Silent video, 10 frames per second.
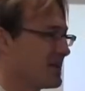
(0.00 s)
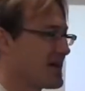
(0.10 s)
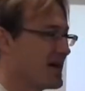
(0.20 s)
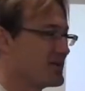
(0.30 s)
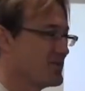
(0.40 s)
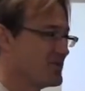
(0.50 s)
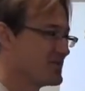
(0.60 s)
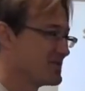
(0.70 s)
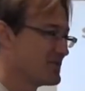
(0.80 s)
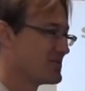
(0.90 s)
lot of
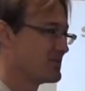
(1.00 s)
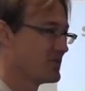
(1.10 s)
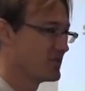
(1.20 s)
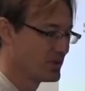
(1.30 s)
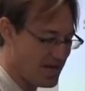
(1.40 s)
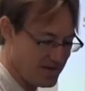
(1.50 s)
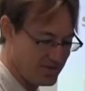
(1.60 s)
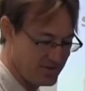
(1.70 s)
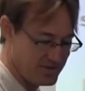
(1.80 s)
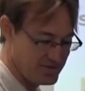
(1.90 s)
cartoons, just Google
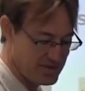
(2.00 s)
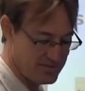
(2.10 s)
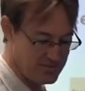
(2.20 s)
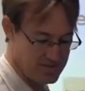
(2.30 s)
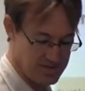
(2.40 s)
cartoons and stuff.